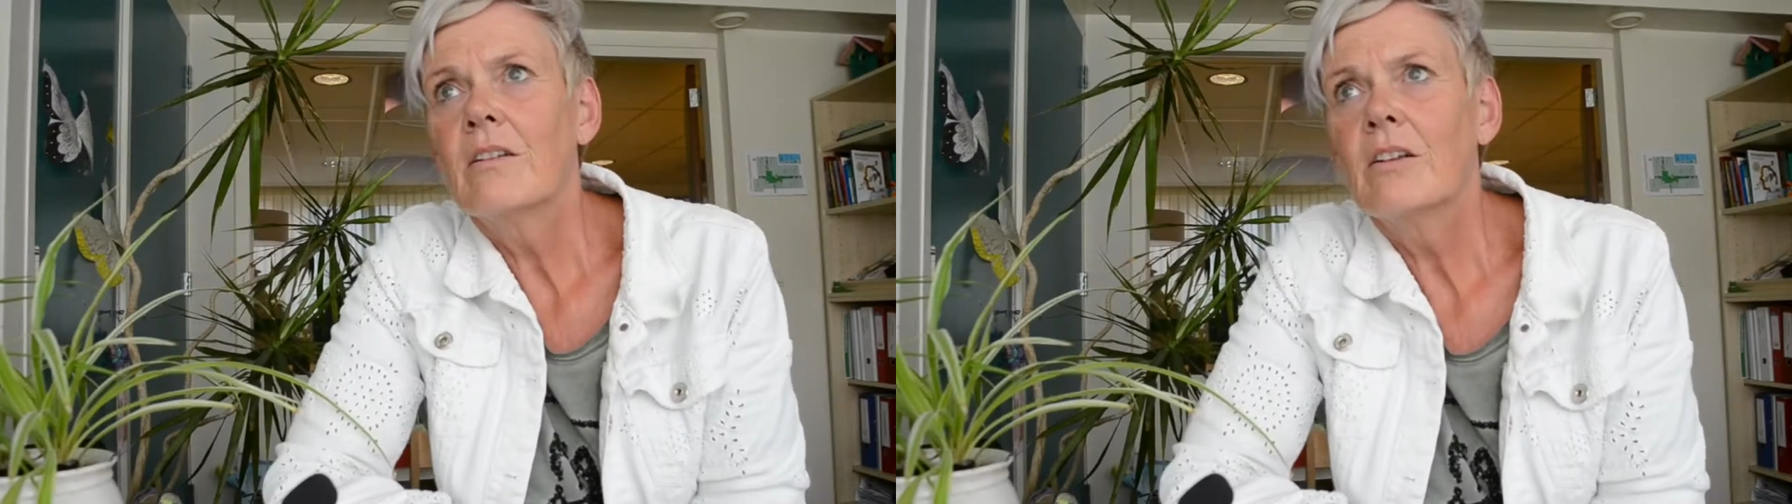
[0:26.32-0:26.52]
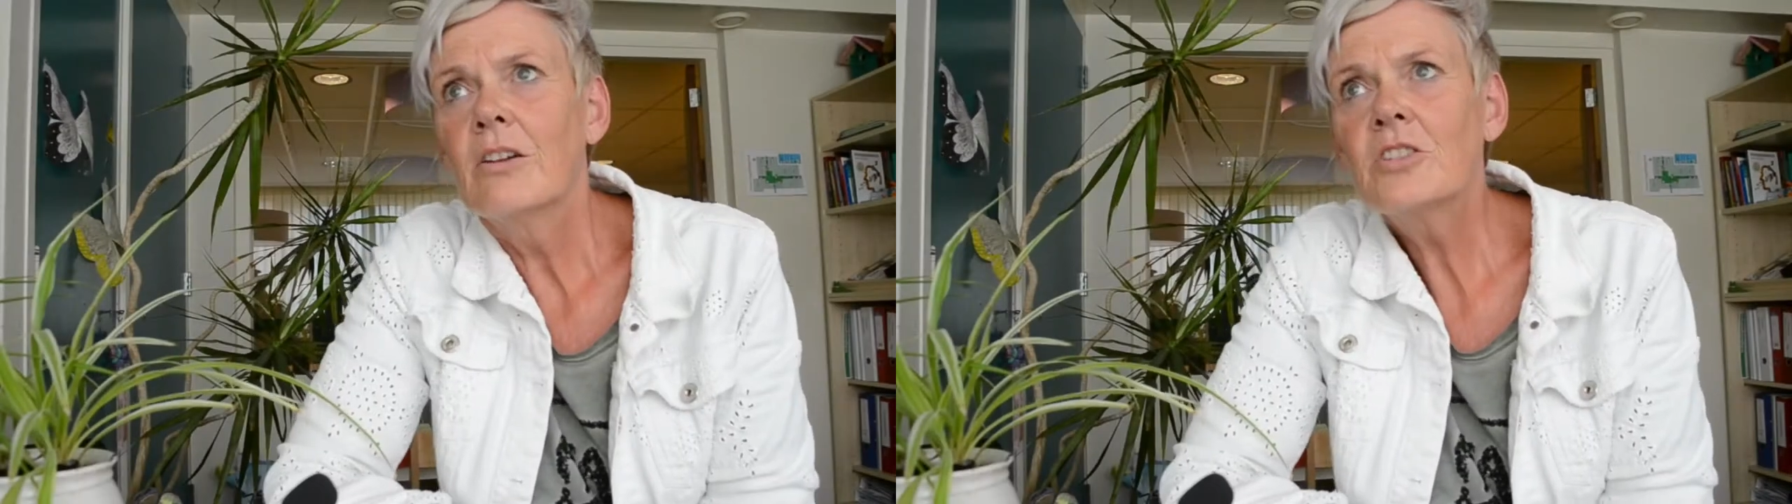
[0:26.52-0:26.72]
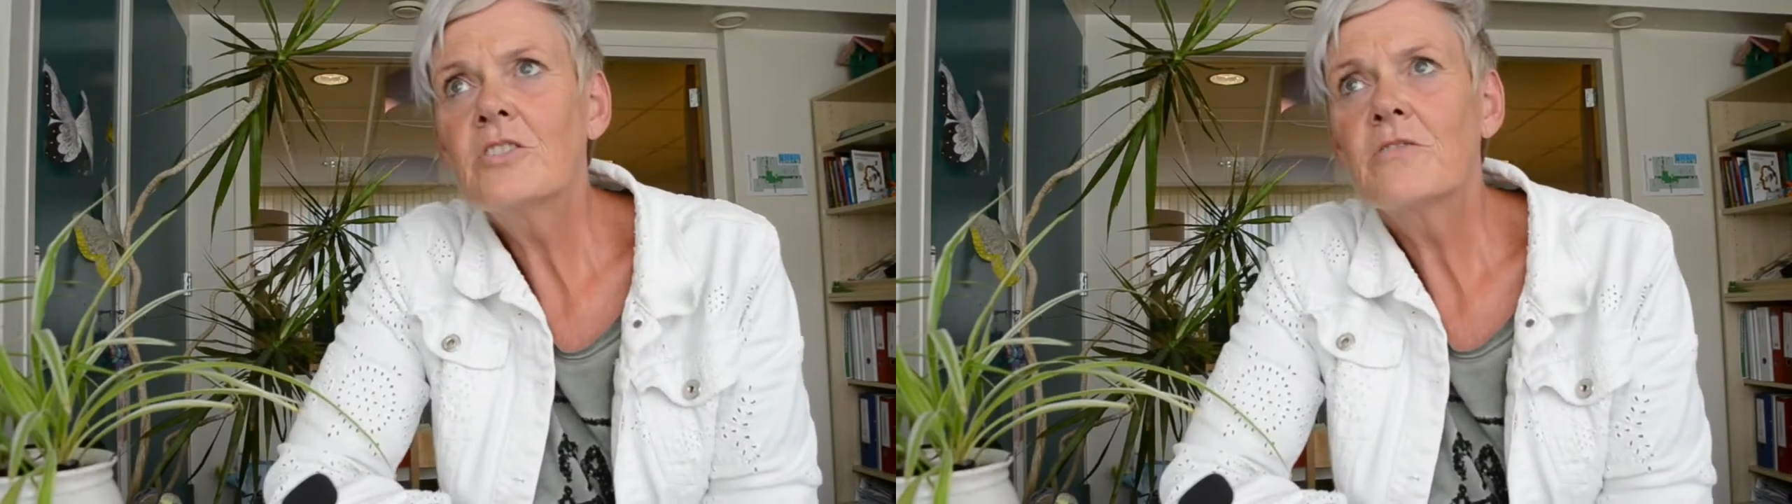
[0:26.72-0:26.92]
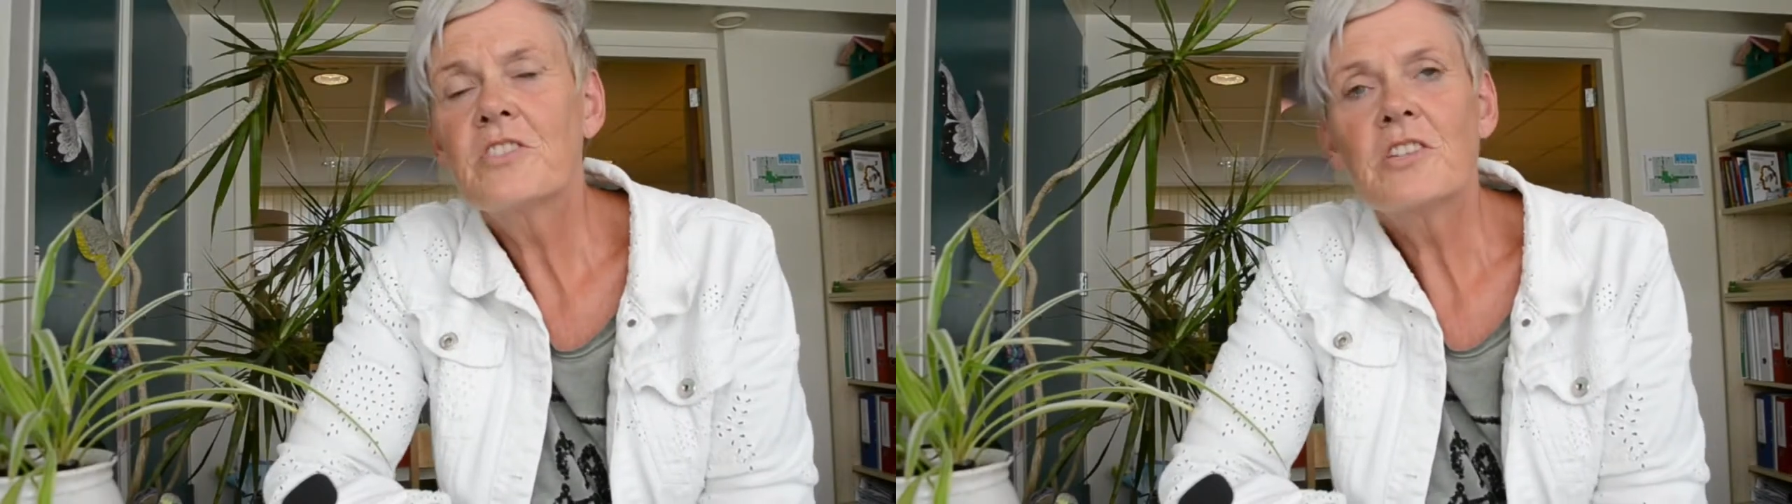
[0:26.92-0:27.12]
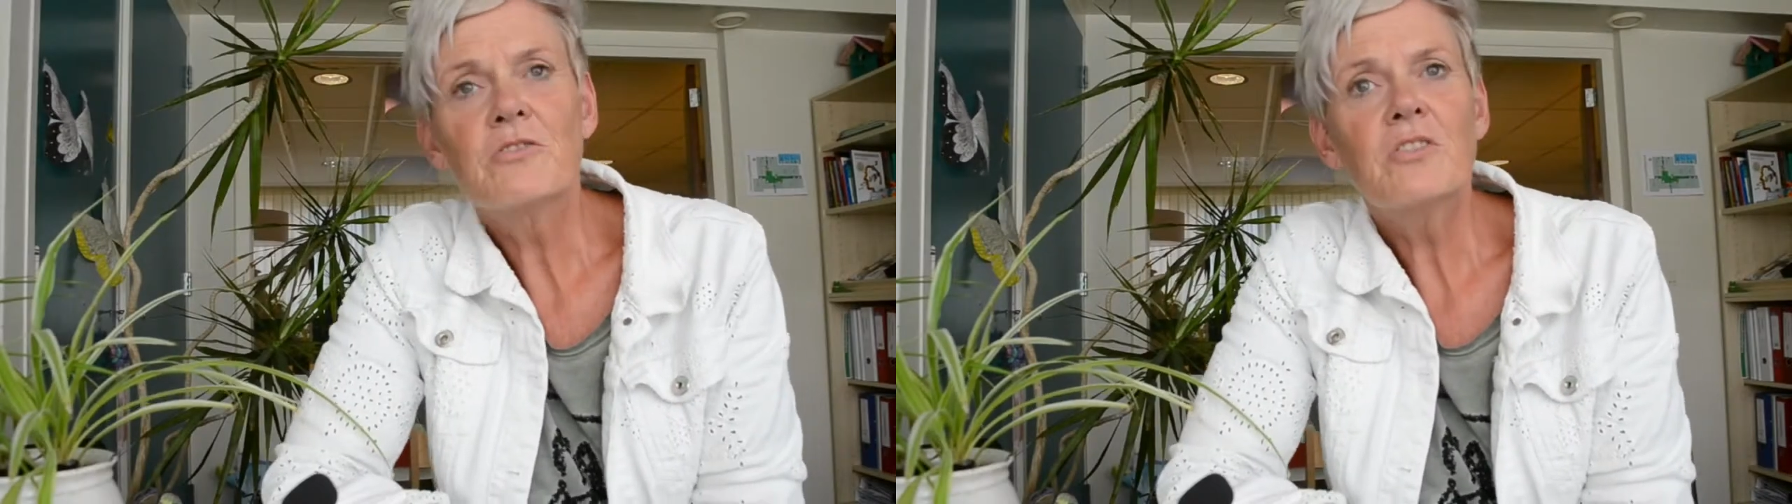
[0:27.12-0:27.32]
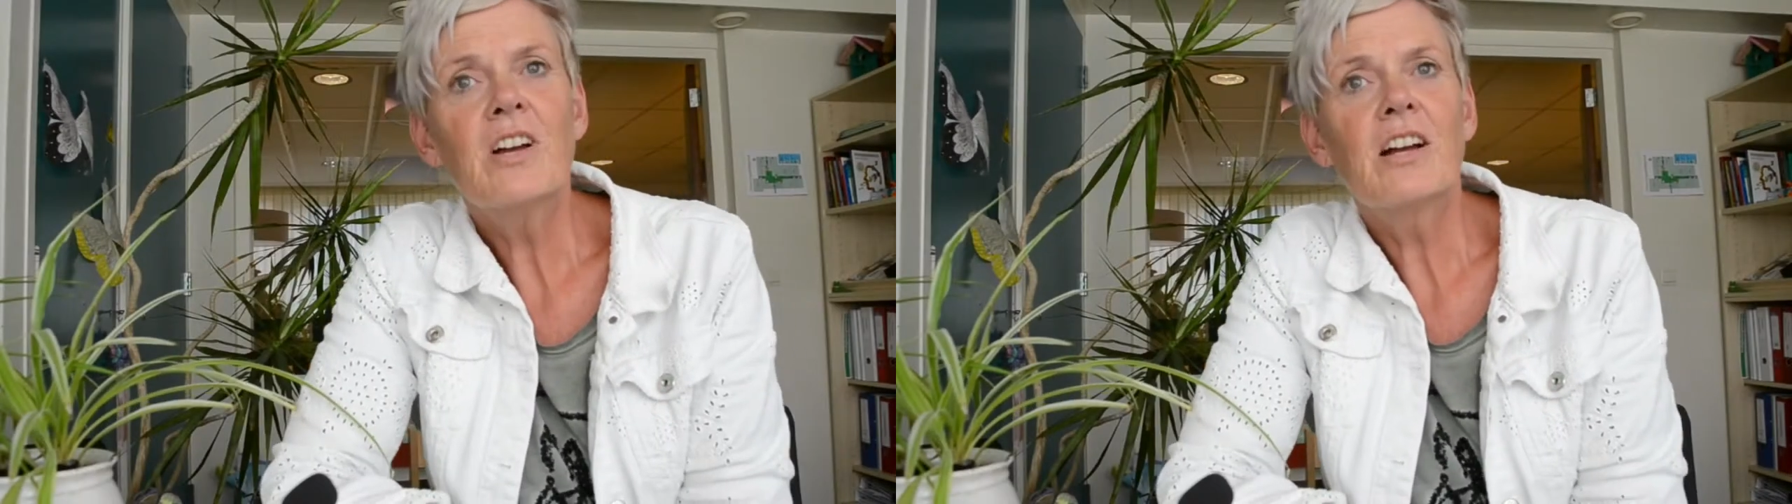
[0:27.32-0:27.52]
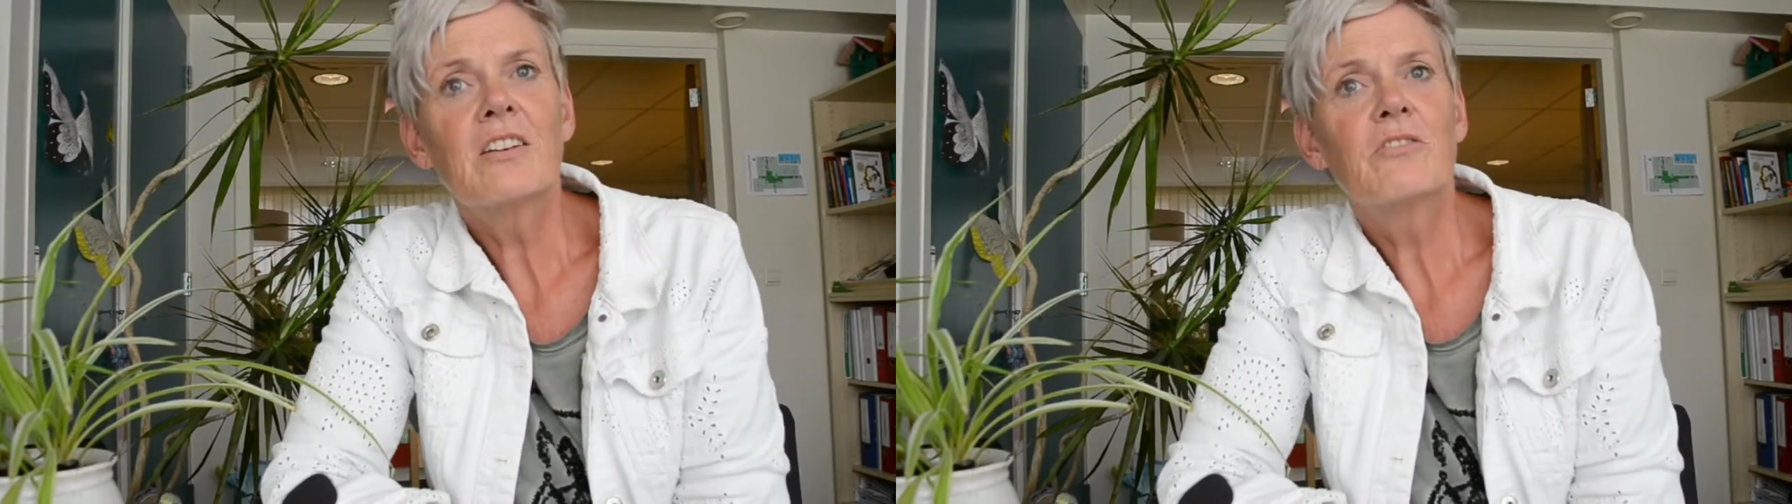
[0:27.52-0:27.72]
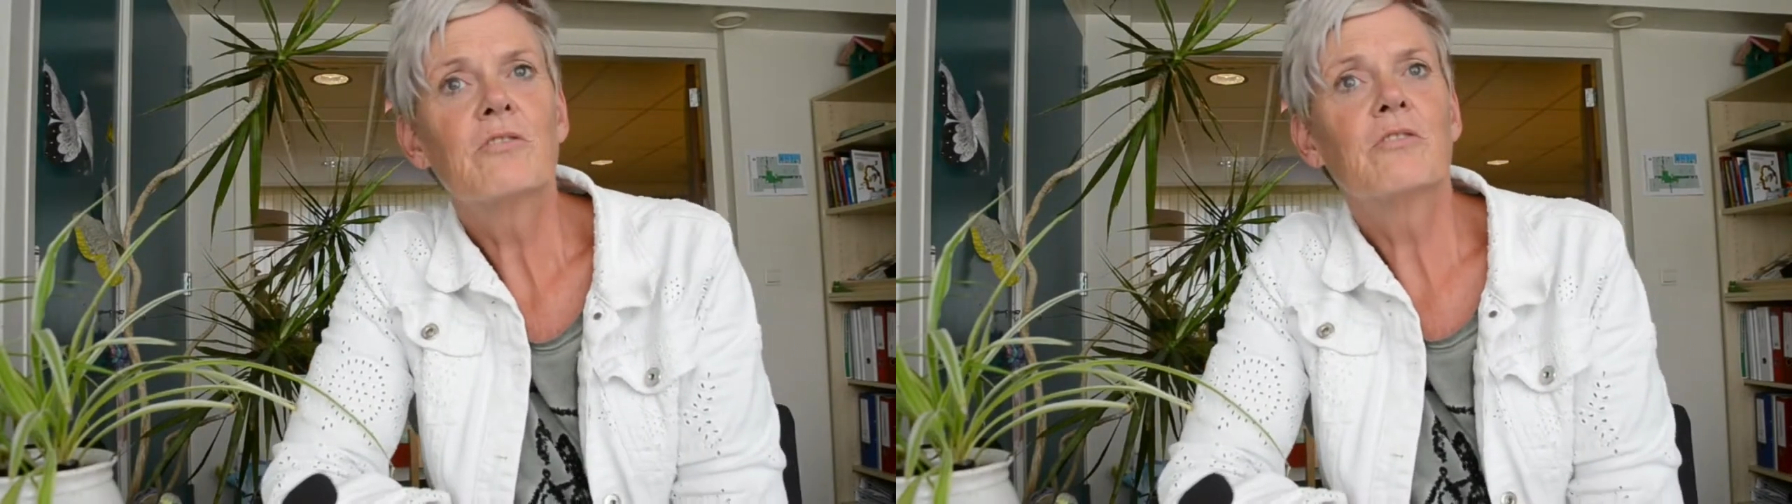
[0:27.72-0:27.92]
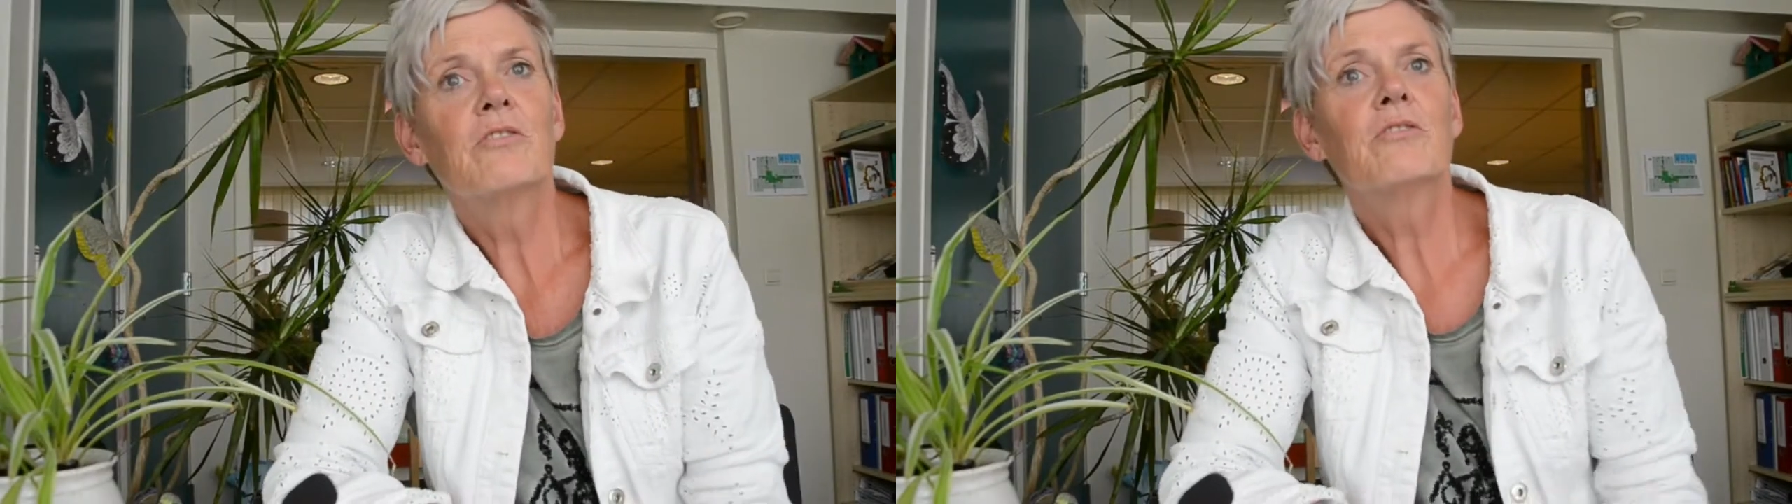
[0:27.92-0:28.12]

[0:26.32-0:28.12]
lots of children are too